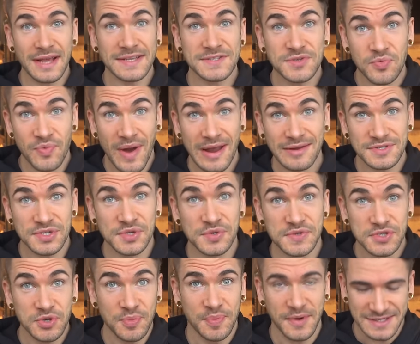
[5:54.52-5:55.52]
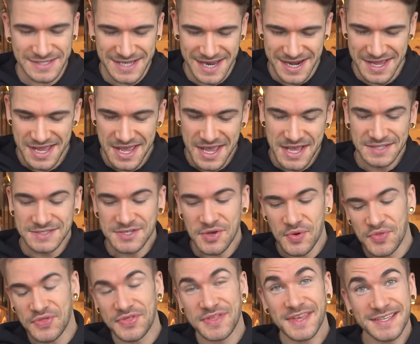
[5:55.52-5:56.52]
guys, so round two, super excited.
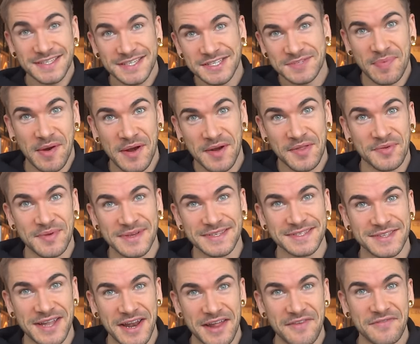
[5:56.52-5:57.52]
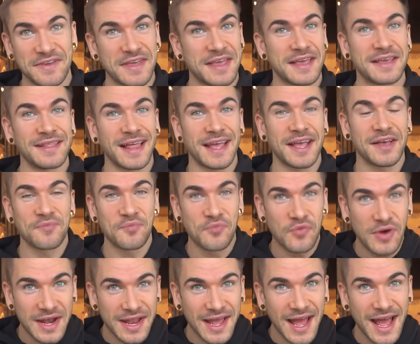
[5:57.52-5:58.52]
So this is part of the reason that
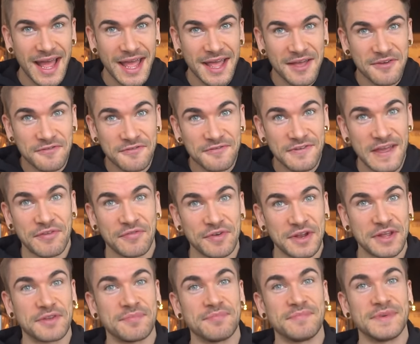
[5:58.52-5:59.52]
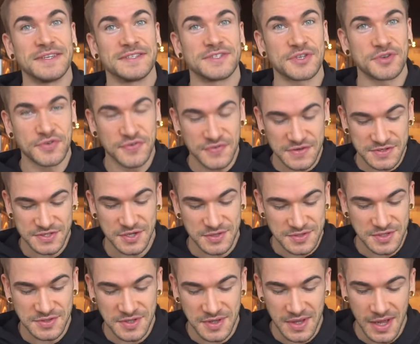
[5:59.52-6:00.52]
I have favorited Mizu for
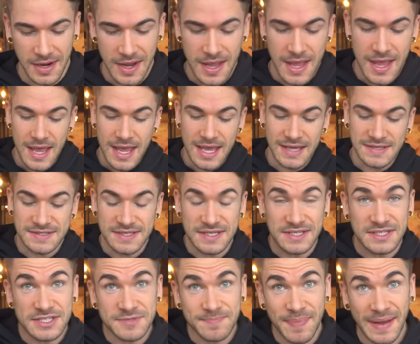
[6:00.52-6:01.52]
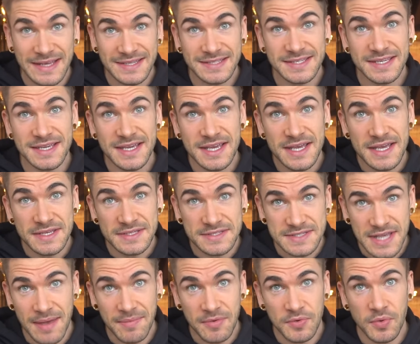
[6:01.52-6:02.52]
so long is the spicy
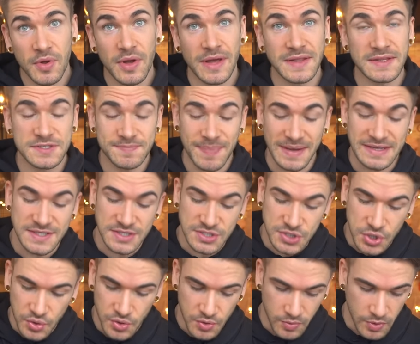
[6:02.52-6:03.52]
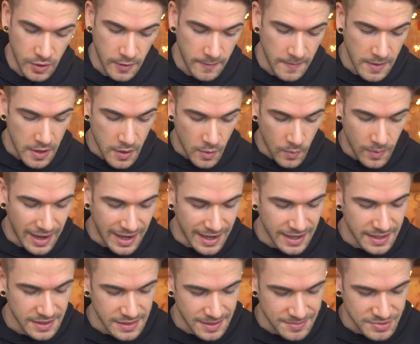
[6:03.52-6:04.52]
salmon roll and the spicy tuna roll.
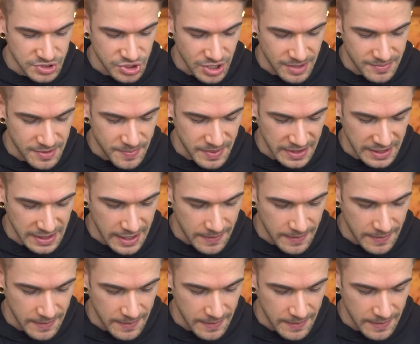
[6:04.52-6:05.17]
Why? Let me show you. I'm gonna pick it